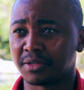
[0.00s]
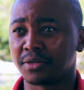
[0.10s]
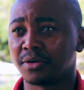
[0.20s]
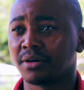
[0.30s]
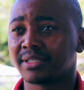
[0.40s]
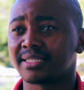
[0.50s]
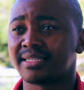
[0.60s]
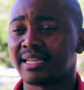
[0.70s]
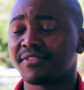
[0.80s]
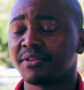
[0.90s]
You know, there's
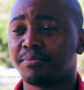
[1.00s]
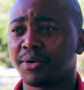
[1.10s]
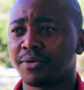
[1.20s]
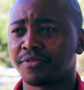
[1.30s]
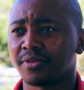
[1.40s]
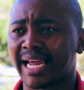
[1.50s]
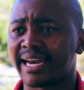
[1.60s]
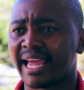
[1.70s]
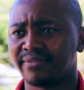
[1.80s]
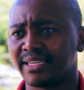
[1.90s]
nothing beautiful than
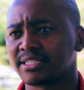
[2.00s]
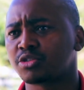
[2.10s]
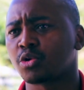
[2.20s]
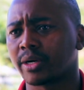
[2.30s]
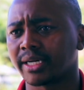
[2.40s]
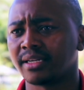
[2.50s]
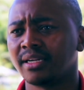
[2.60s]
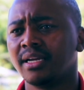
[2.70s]
having a story